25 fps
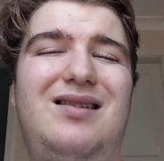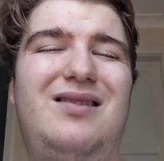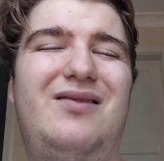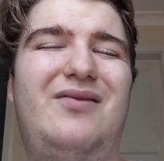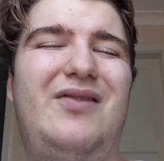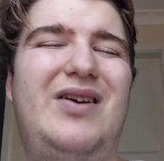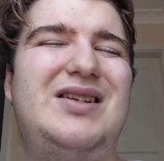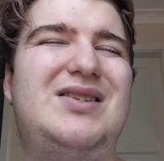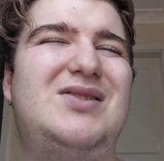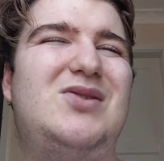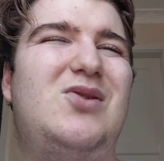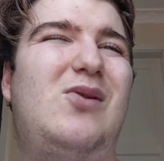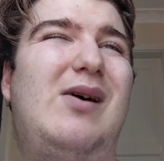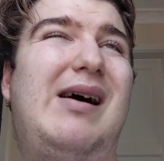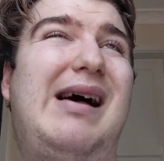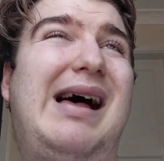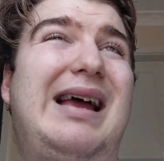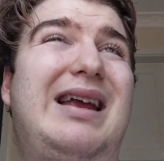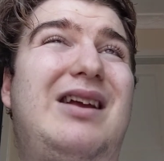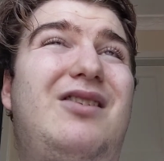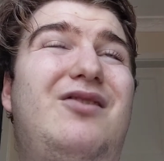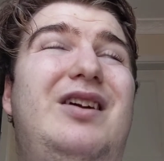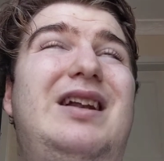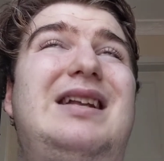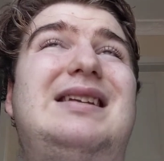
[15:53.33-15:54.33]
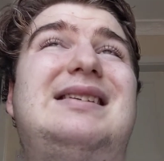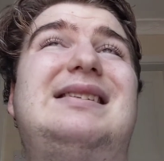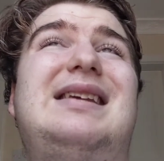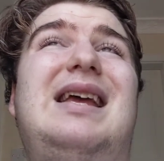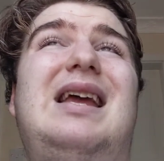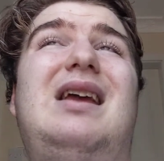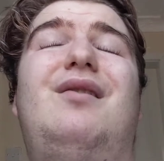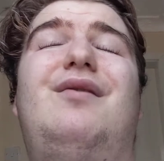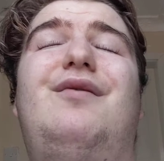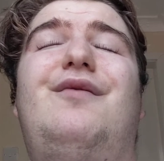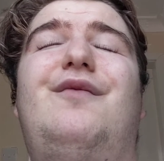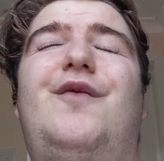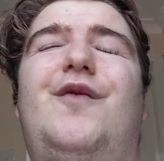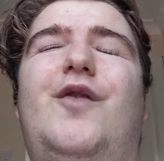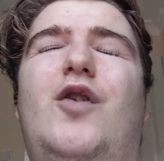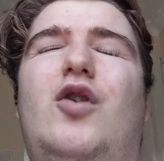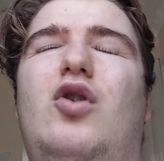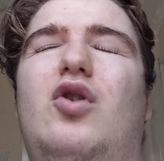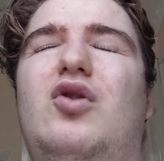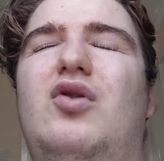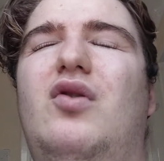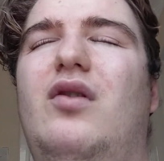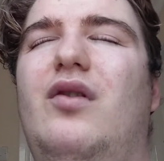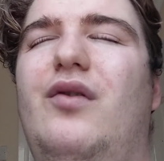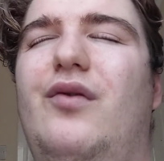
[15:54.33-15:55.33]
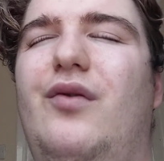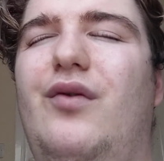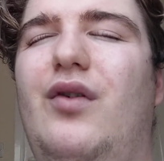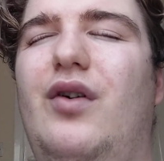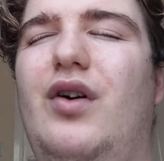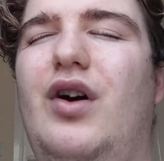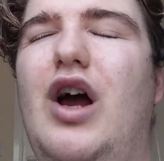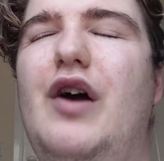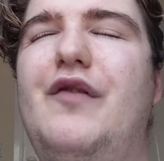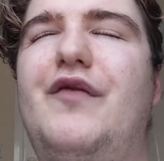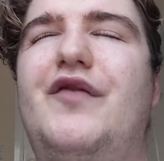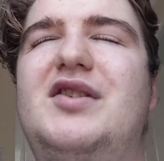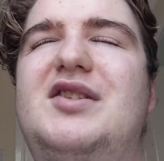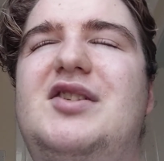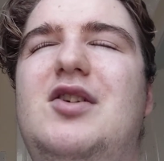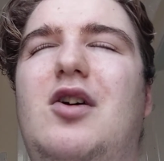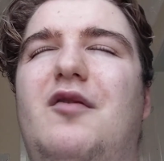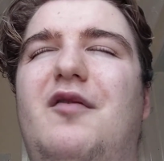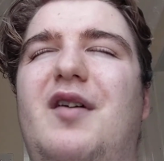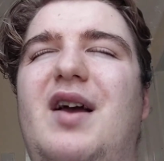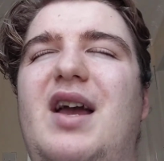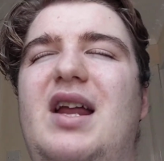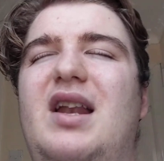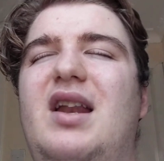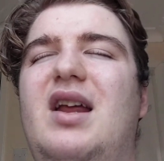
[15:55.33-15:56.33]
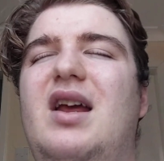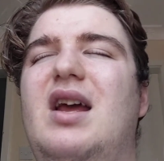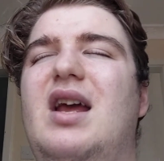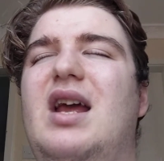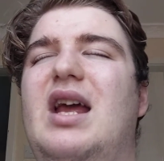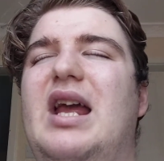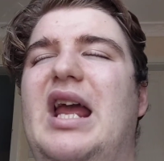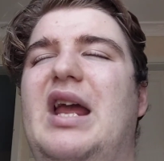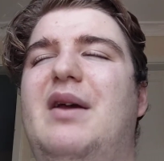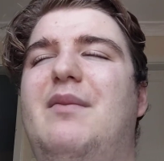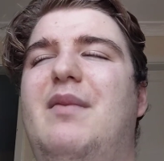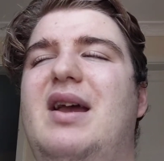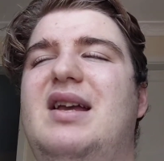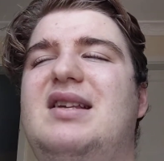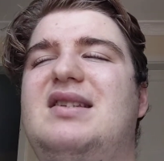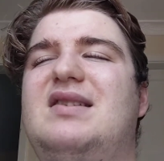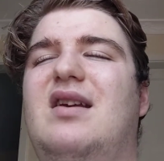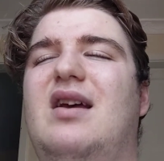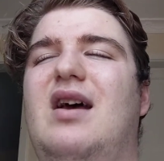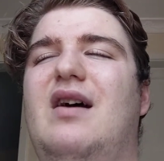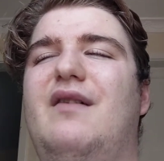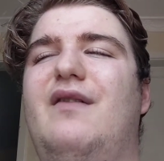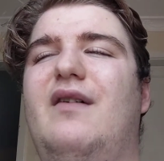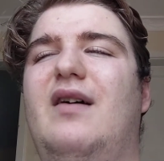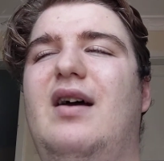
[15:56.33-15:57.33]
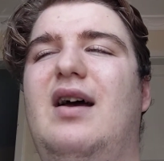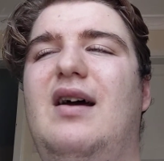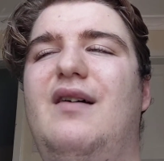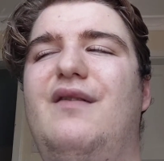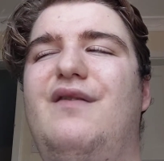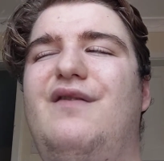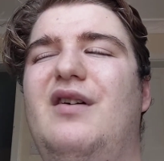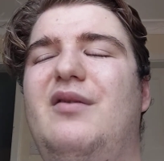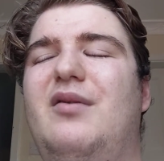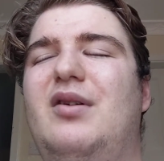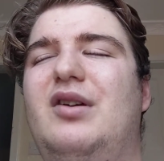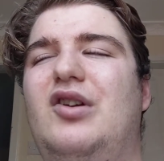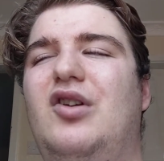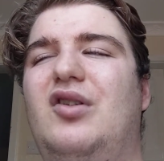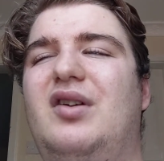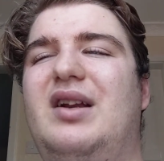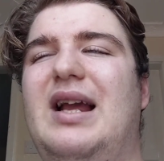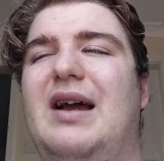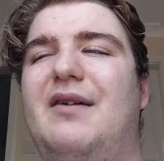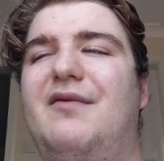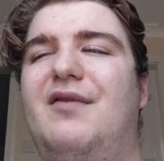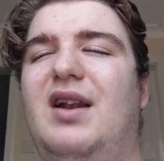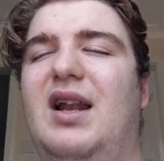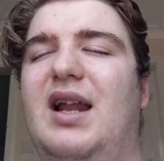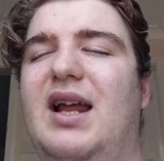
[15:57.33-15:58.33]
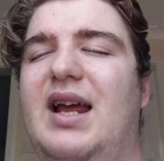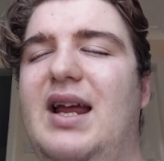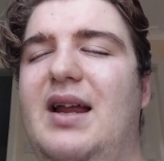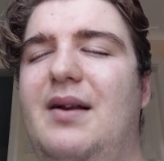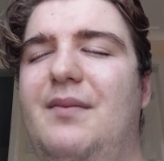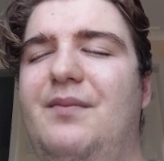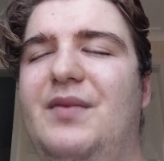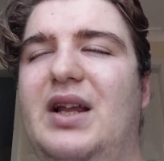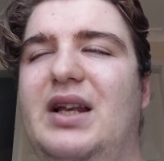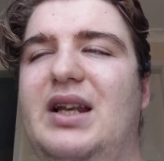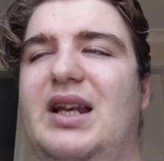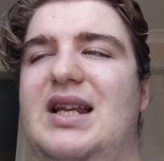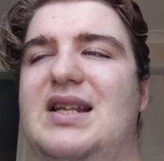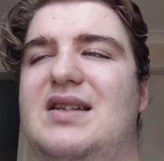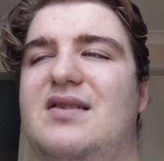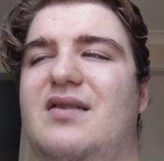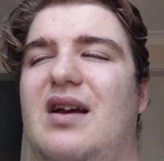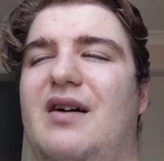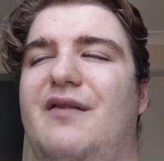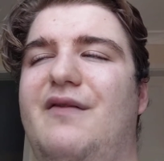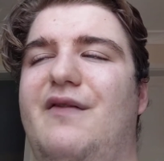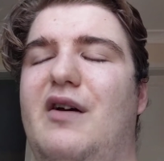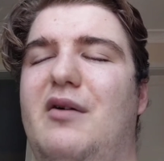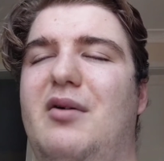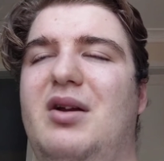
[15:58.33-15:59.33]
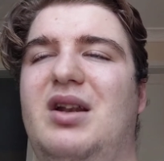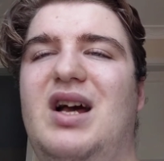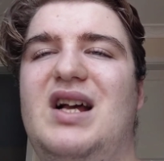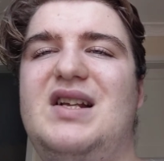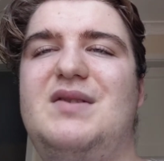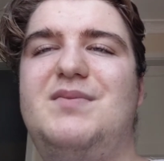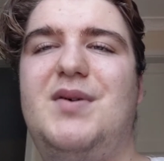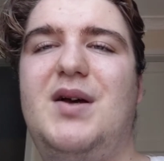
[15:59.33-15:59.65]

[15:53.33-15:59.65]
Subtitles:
that's all I can really say for Sylvain. He makes a very good cavalier, and he's a very nice